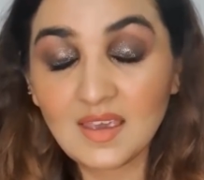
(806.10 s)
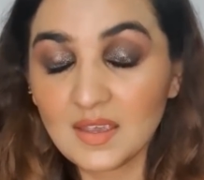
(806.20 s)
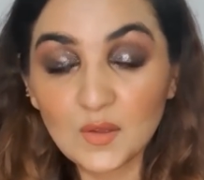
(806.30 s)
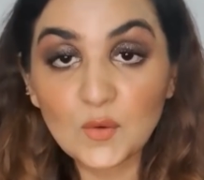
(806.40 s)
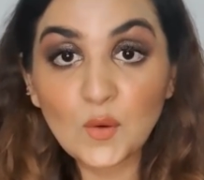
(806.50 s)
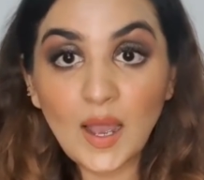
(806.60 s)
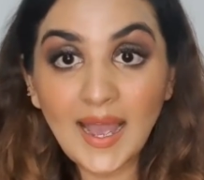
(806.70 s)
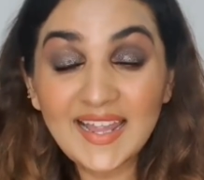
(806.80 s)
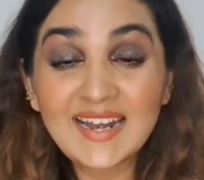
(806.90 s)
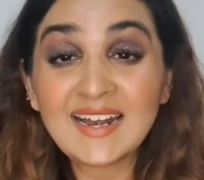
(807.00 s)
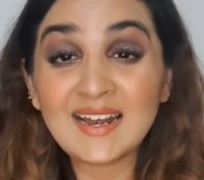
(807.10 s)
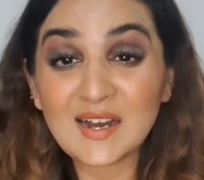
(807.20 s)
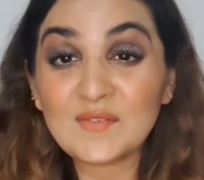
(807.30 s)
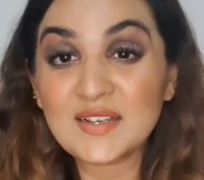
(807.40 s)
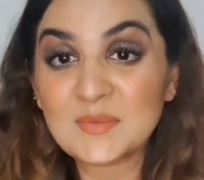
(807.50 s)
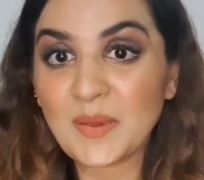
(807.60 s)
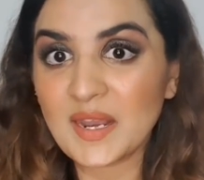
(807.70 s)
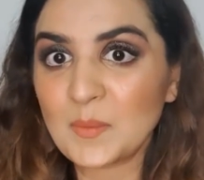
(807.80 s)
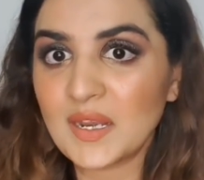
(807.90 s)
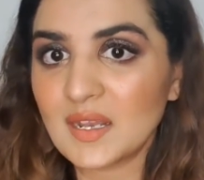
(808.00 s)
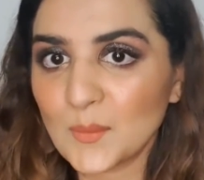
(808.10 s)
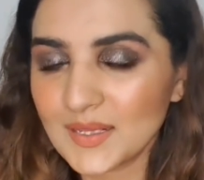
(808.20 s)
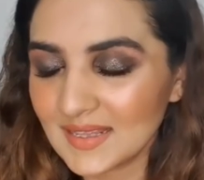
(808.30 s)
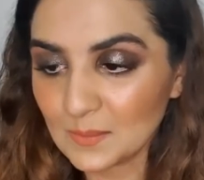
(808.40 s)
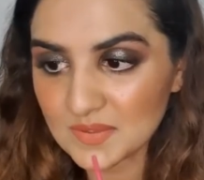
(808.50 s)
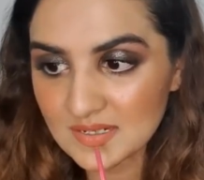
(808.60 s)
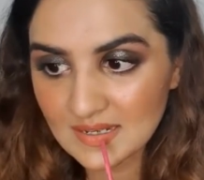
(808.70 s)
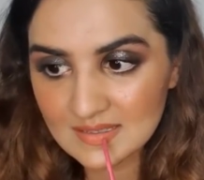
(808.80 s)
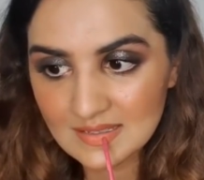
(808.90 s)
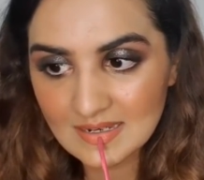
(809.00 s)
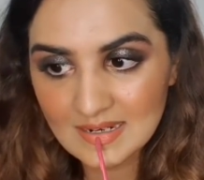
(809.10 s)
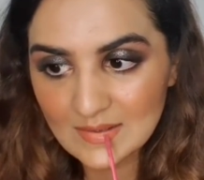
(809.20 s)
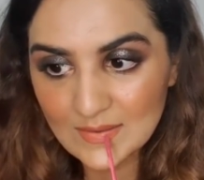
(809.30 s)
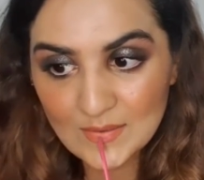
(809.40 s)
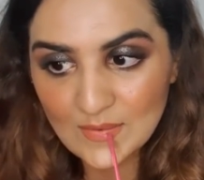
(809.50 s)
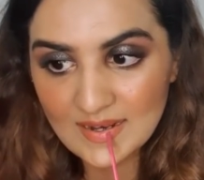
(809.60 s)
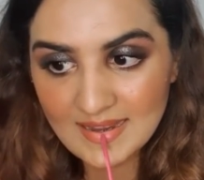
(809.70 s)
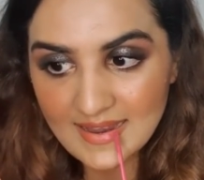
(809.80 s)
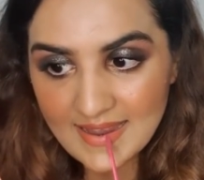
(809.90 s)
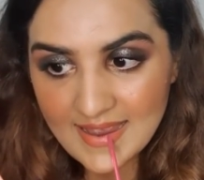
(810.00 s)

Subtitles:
You know, I love experimenting with lipsticks. I don't know why.